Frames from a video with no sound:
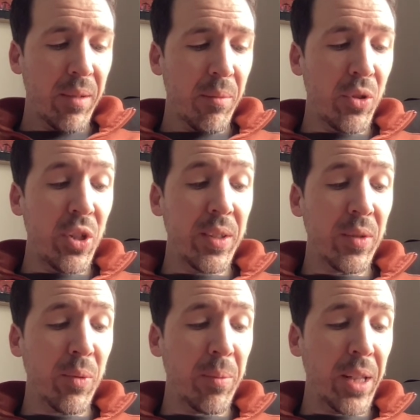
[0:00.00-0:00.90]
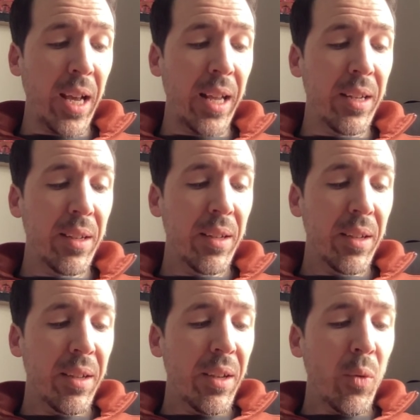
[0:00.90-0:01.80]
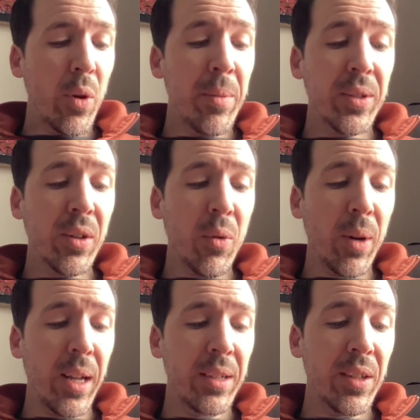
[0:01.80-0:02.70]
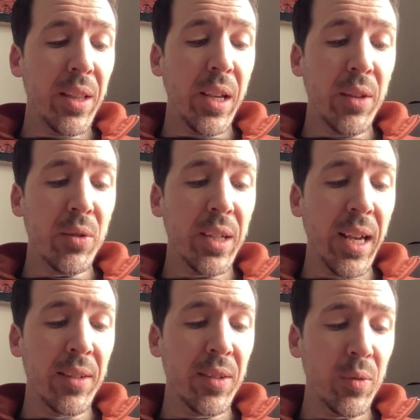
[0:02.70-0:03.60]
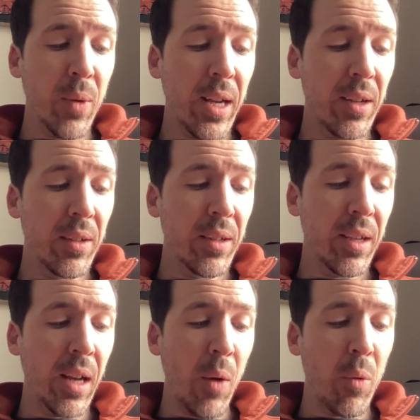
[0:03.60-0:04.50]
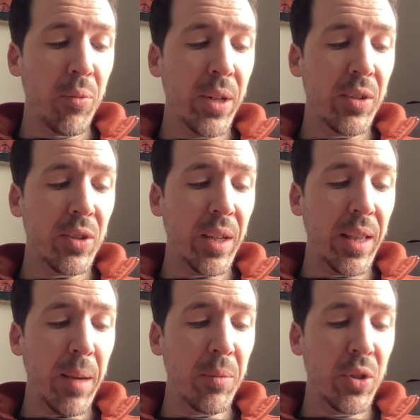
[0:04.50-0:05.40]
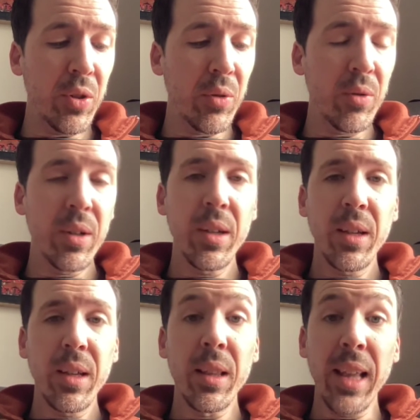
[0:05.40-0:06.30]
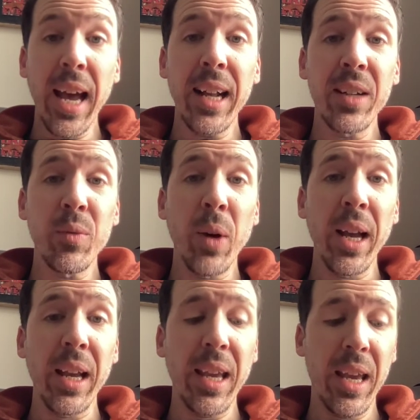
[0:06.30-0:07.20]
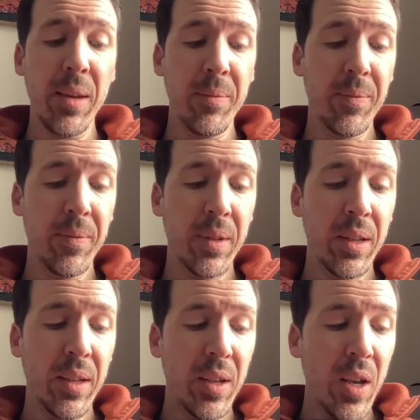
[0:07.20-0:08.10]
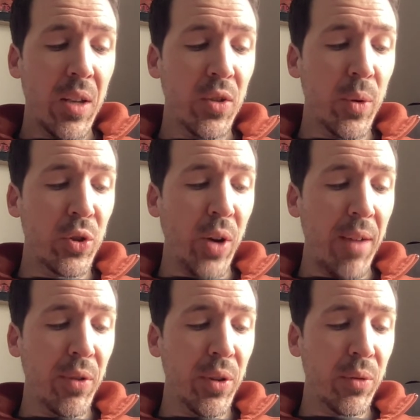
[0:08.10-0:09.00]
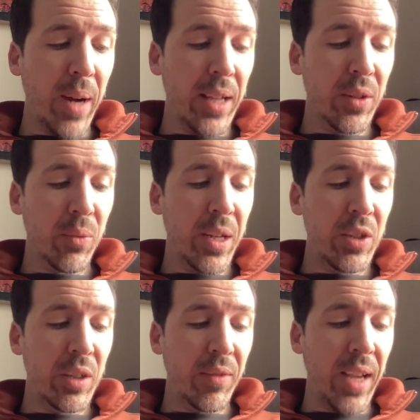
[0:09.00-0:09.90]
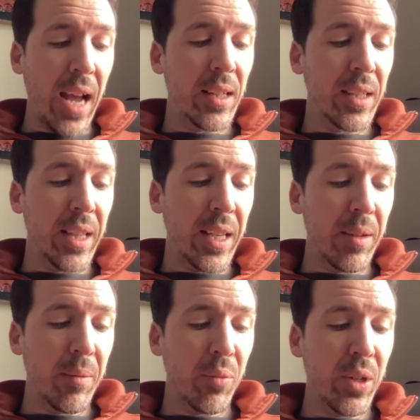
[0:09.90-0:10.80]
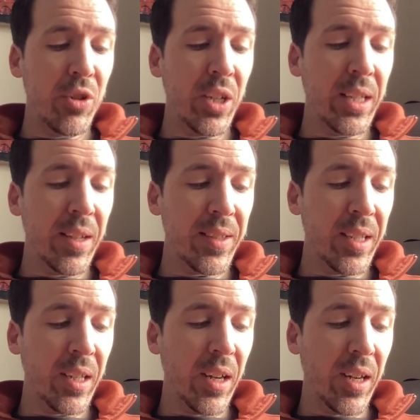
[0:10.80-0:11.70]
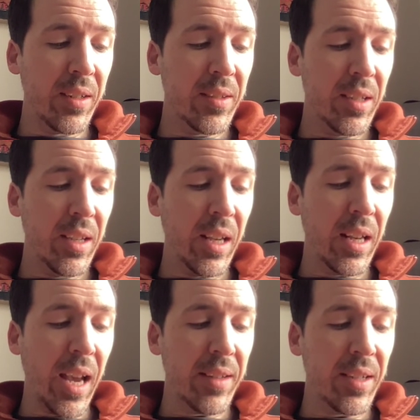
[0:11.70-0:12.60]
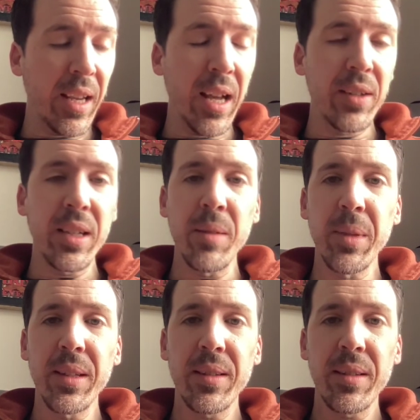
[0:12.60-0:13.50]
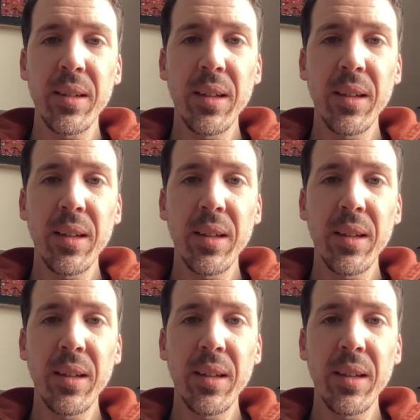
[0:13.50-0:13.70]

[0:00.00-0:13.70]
But Jesus replied, "We must go on to the other towns as well, and I will preach to them too. That is why I came." So he traveled throughout the region of Galilee, preaching in the synagogues and casting out demons.